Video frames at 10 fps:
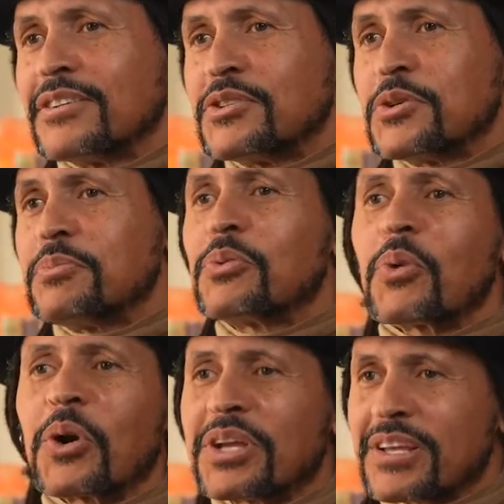to be
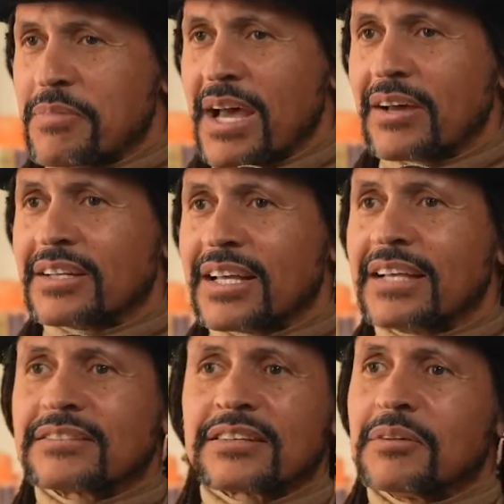worrying about
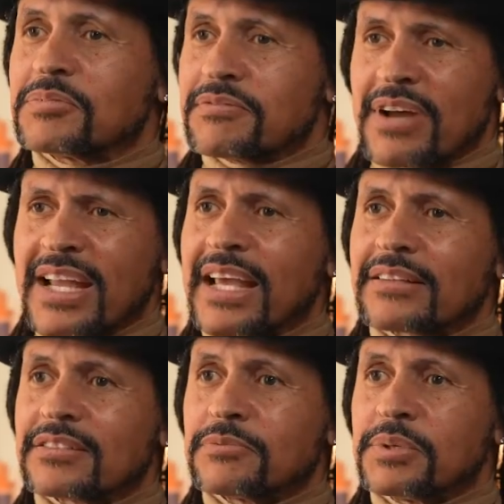as it comes to
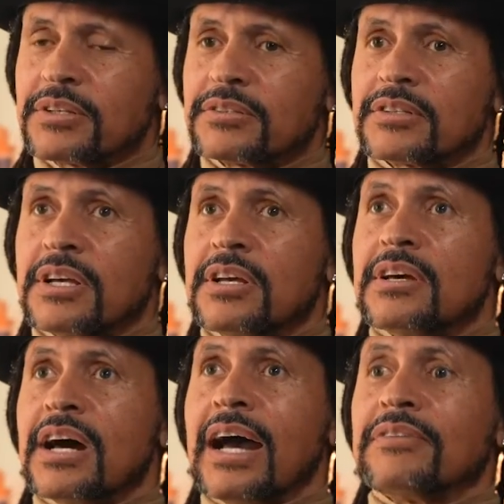finances, because
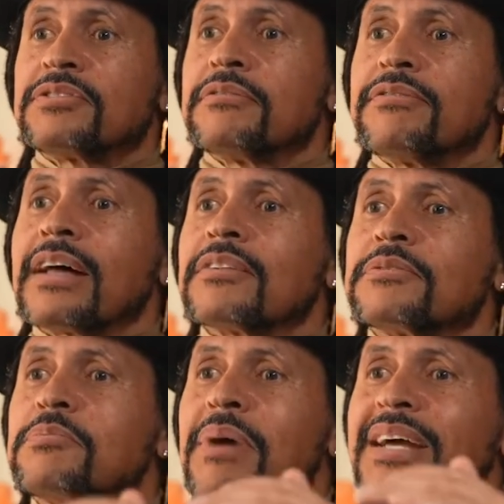I've
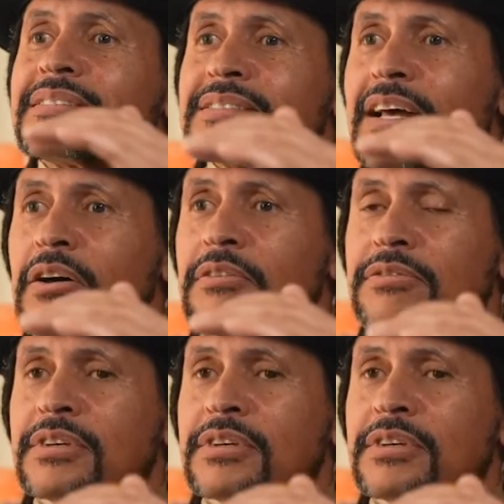developed myself